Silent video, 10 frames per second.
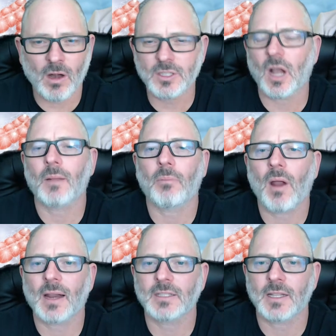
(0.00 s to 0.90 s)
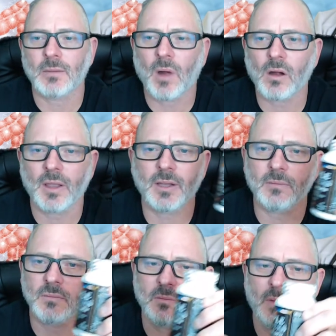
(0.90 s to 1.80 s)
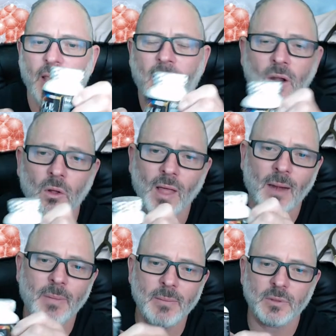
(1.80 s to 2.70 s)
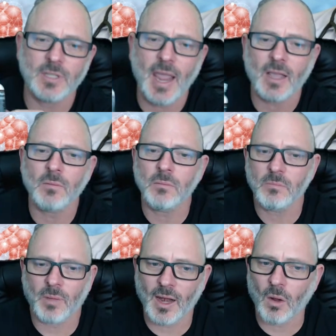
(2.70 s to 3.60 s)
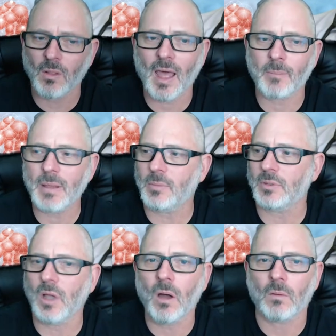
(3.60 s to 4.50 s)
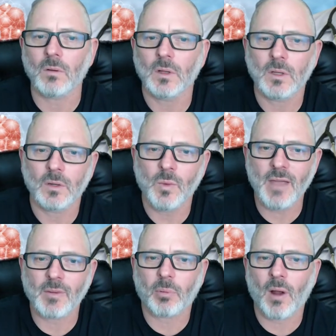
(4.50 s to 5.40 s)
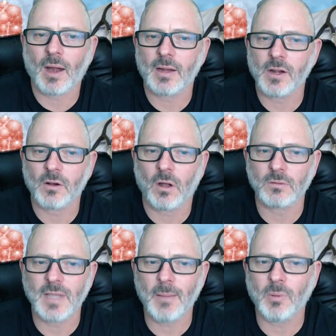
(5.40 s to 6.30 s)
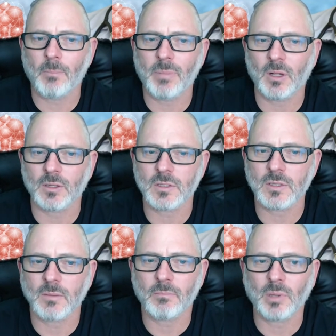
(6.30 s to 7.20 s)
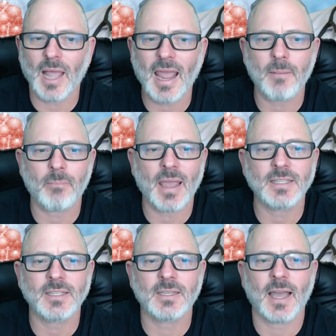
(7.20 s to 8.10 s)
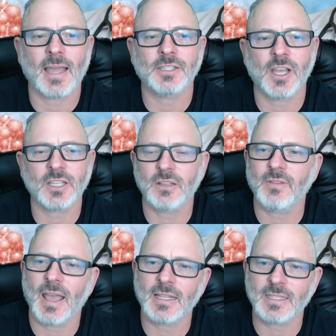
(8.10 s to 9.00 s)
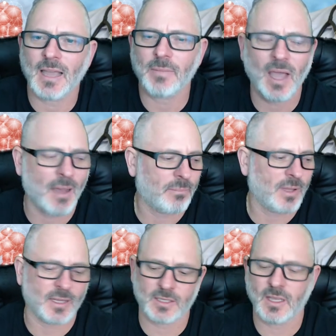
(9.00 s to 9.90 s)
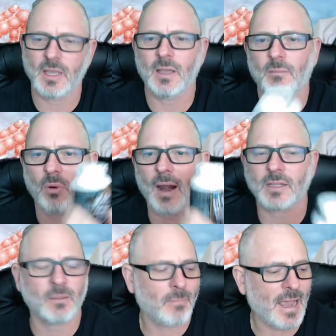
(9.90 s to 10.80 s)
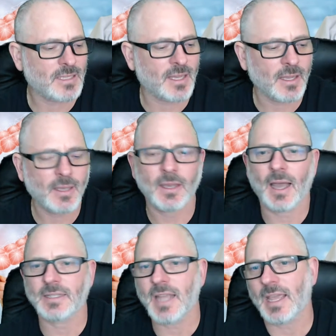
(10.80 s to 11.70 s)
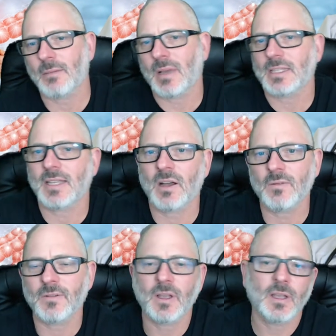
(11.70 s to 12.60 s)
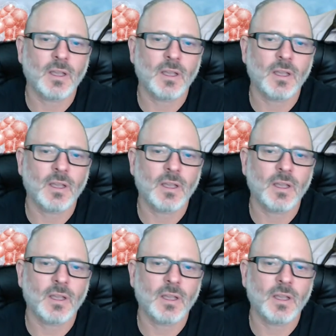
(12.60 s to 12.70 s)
ton of products on the market, and I know a lot of people take them, but I know a lot of people don't. We have a product here called Temple Builders Plant Based Digestive Enzyme Complex. Product's amazing. I take it myself.